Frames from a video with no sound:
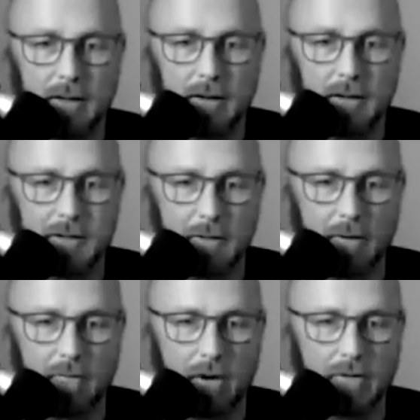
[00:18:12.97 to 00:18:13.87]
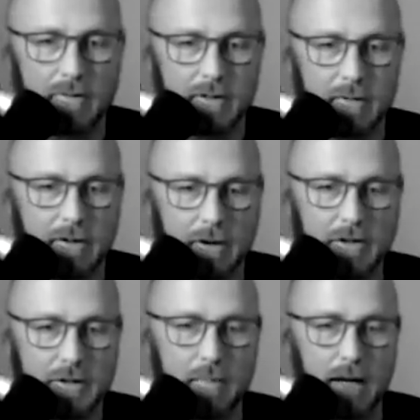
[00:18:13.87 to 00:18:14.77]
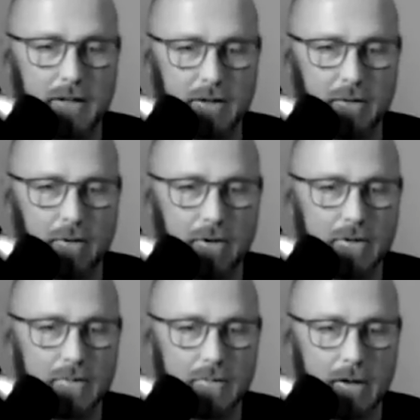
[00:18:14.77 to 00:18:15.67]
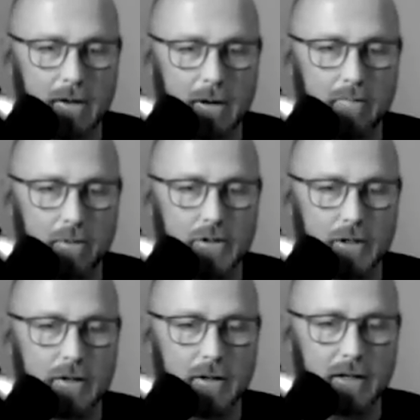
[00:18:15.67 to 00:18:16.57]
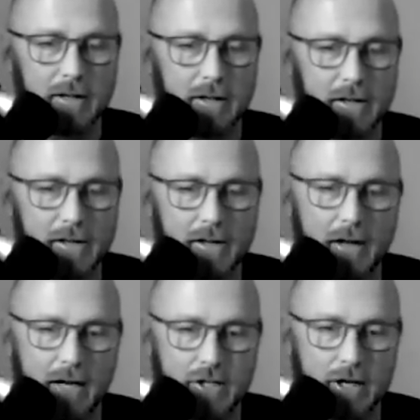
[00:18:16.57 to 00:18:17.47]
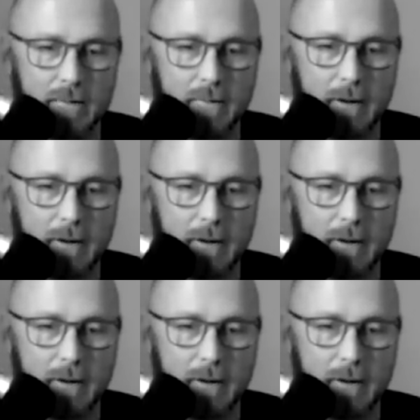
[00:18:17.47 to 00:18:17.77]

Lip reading: All right. So we've worked with some of the largest banks in the world, and particularly in Asia.